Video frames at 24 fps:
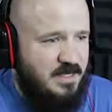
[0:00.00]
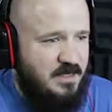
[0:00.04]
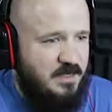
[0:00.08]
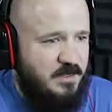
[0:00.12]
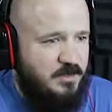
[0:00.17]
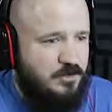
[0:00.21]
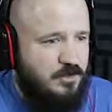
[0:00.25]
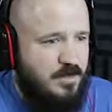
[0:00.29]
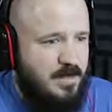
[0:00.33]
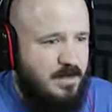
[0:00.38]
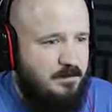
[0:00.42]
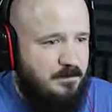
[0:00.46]
Oh,
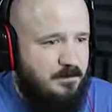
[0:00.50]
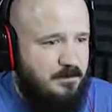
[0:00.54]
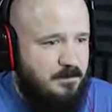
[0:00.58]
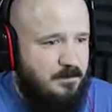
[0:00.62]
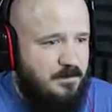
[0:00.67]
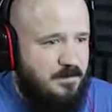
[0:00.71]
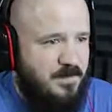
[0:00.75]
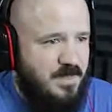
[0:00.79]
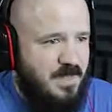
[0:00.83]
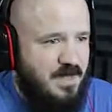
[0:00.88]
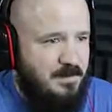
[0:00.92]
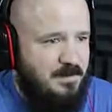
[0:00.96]
crap.
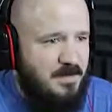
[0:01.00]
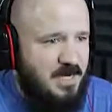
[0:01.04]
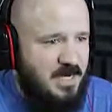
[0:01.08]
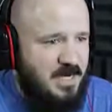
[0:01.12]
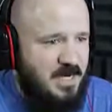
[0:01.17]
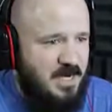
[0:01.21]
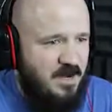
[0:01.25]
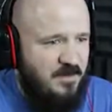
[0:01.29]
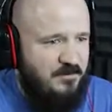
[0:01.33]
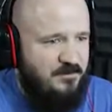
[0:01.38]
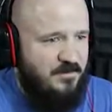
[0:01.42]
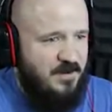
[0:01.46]
I'm not
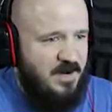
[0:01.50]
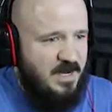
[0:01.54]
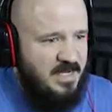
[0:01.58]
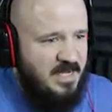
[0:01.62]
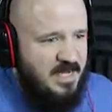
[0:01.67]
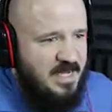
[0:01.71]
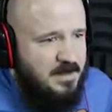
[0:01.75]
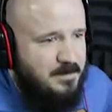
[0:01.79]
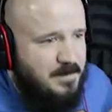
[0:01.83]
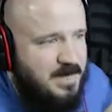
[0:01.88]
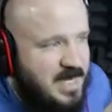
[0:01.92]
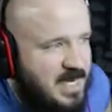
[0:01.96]
offering
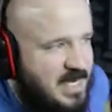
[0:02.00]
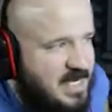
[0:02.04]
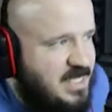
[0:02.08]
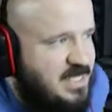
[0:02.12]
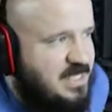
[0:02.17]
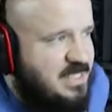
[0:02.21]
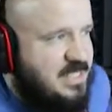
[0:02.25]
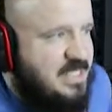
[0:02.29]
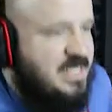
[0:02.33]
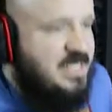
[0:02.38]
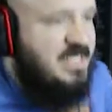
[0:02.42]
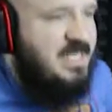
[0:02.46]
him
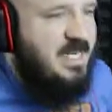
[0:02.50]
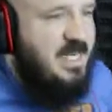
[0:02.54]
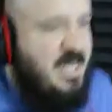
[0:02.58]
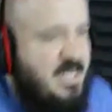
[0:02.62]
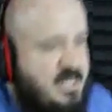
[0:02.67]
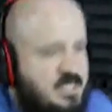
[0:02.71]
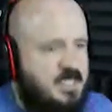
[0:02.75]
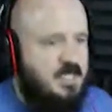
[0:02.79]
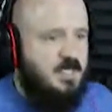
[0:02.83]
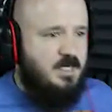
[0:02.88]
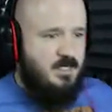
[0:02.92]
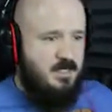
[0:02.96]
anything
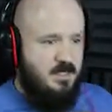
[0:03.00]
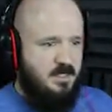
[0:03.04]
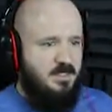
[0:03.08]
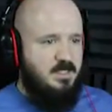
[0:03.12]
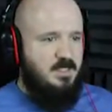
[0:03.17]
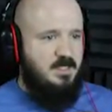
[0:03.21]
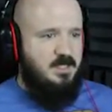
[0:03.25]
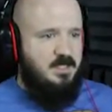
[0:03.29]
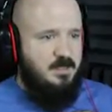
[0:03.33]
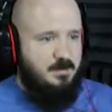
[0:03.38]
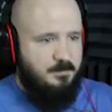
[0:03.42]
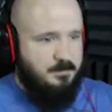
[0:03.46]
at
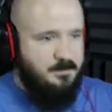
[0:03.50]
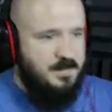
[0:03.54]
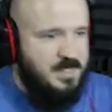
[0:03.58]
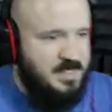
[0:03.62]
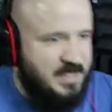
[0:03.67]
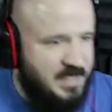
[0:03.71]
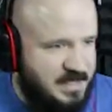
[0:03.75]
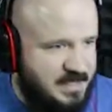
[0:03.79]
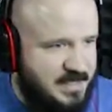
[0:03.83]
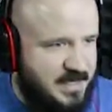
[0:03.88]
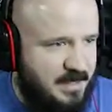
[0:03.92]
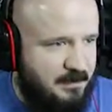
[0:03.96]
all
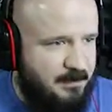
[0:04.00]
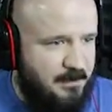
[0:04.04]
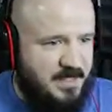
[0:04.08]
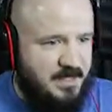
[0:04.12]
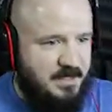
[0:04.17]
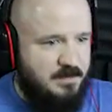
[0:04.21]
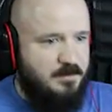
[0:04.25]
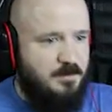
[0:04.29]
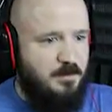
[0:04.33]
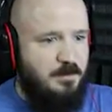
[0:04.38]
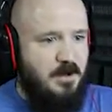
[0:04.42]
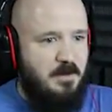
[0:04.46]
because that
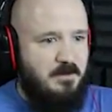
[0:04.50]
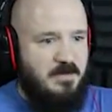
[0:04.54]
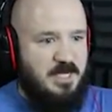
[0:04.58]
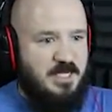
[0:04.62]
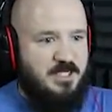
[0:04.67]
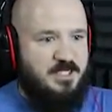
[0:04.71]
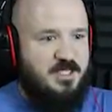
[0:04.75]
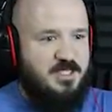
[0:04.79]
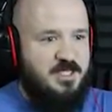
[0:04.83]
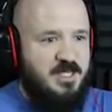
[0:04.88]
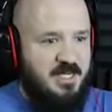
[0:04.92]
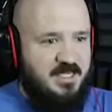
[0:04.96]
becomes a problem.
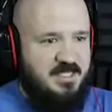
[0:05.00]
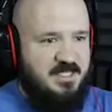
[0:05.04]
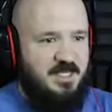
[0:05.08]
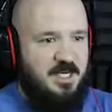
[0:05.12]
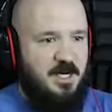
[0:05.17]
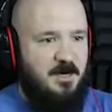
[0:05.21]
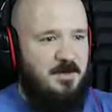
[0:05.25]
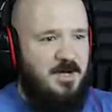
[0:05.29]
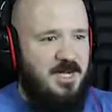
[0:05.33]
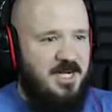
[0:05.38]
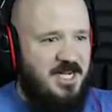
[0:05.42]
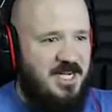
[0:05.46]
Yes, yes,
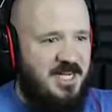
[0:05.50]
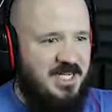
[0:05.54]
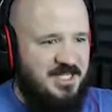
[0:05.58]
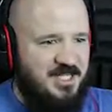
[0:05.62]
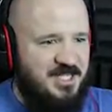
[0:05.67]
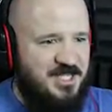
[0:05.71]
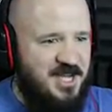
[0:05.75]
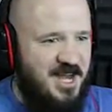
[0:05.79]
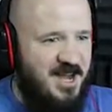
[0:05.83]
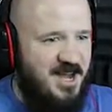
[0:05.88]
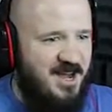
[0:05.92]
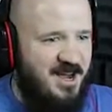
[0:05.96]
come on in,
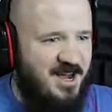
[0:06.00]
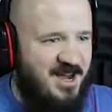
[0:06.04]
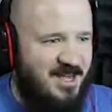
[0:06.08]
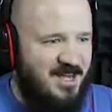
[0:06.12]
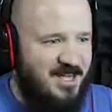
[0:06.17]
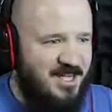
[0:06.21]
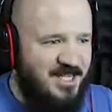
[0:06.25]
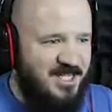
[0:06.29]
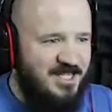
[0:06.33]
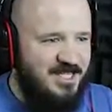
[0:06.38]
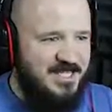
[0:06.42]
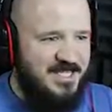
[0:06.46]
sir.
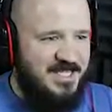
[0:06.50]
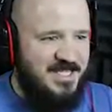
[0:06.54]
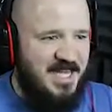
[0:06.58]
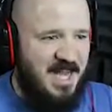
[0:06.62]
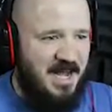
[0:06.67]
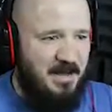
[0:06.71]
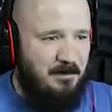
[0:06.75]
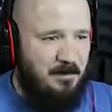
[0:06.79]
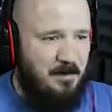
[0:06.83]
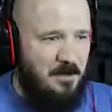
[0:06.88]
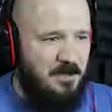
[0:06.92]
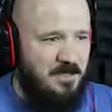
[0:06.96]

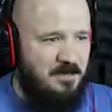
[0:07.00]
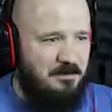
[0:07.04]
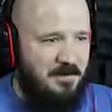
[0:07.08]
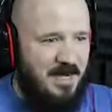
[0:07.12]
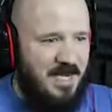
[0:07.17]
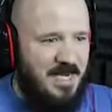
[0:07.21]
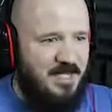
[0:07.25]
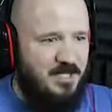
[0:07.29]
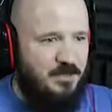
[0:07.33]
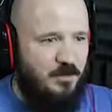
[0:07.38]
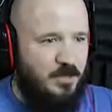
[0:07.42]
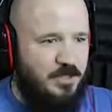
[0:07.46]
Sample
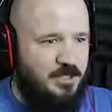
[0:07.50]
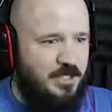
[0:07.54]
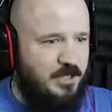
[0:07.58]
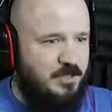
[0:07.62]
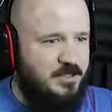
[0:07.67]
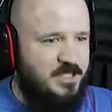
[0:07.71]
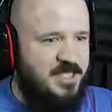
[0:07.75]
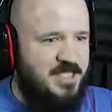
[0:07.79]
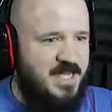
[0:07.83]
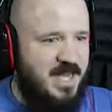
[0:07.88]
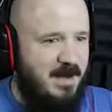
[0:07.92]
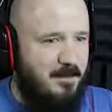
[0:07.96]
my, well,
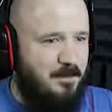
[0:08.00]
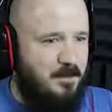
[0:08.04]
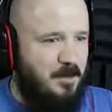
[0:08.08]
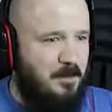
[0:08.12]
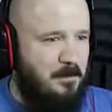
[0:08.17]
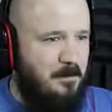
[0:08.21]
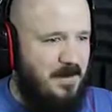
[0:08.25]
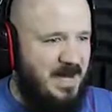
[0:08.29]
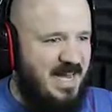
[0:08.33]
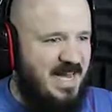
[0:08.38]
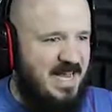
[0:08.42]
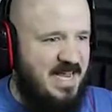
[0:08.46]
don't sample,
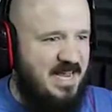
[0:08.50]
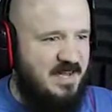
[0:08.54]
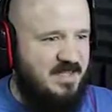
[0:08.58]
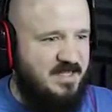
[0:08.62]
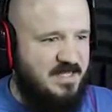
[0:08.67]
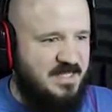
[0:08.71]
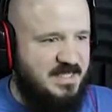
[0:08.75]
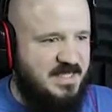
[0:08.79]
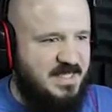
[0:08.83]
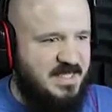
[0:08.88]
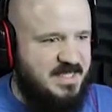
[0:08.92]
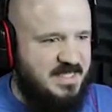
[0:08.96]
buy it,
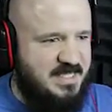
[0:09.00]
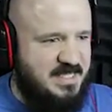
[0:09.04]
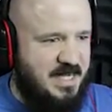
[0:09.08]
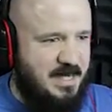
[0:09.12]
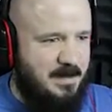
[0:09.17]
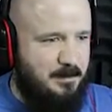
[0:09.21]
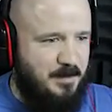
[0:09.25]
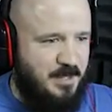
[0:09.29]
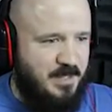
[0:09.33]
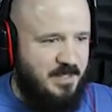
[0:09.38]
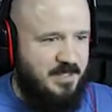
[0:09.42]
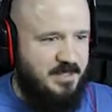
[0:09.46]
then
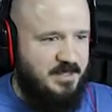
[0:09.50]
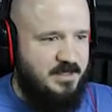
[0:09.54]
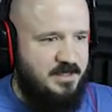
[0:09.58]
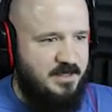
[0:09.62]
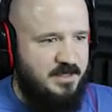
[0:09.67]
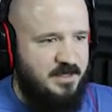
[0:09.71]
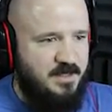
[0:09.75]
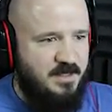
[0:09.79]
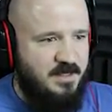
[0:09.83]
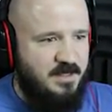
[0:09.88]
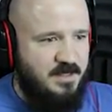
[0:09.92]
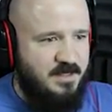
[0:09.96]
sample it.
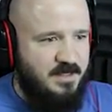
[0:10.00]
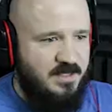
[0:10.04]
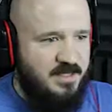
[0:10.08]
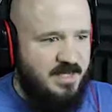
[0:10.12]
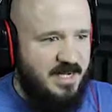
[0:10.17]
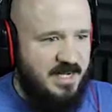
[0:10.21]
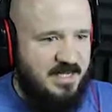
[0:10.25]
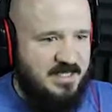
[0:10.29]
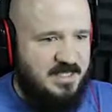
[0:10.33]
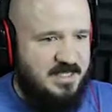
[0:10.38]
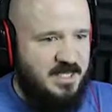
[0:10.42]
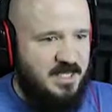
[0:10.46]

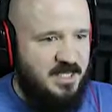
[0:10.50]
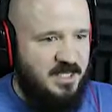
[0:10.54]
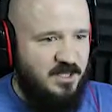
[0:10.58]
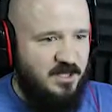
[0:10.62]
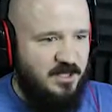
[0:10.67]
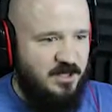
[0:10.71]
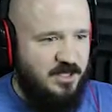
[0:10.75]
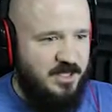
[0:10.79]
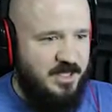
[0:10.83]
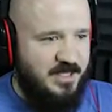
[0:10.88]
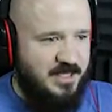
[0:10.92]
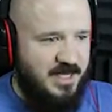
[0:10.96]
Yes,
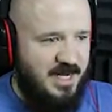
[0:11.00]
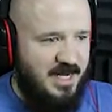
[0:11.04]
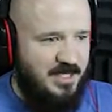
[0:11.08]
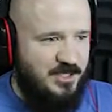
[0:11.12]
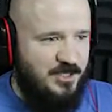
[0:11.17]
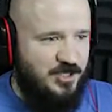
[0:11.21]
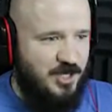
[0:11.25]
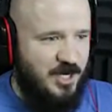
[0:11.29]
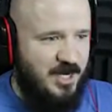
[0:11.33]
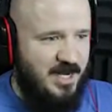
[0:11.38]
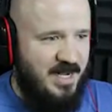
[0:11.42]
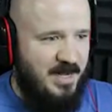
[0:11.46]
look at that.
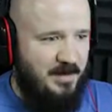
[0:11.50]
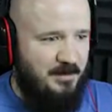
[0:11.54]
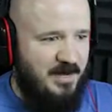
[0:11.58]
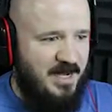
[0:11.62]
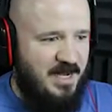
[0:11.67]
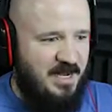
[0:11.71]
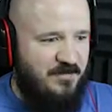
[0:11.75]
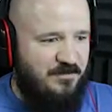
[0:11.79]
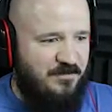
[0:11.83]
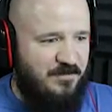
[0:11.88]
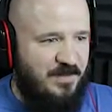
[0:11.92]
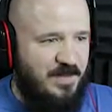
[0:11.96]
Try out
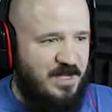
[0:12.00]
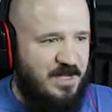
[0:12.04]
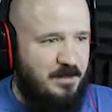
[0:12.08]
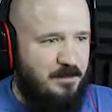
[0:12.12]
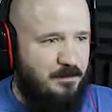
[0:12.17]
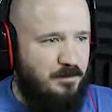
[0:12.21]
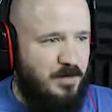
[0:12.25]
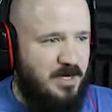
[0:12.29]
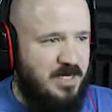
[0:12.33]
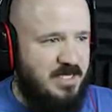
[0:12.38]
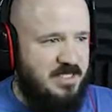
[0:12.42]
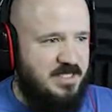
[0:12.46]
my
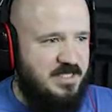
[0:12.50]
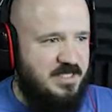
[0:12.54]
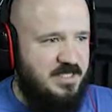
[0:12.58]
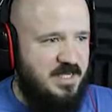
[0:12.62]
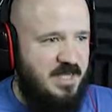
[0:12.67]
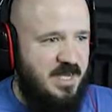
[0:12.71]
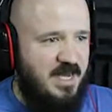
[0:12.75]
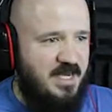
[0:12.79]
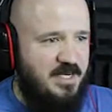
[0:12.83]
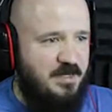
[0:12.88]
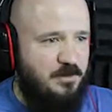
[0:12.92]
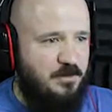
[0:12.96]
inflated prices.
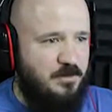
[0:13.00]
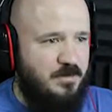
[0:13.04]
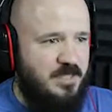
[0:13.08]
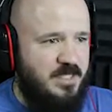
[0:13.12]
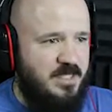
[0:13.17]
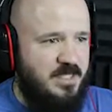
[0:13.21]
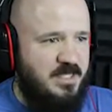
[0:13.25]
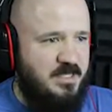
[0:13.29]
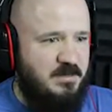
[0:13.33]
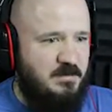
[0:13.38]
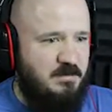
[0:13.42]
I don't really.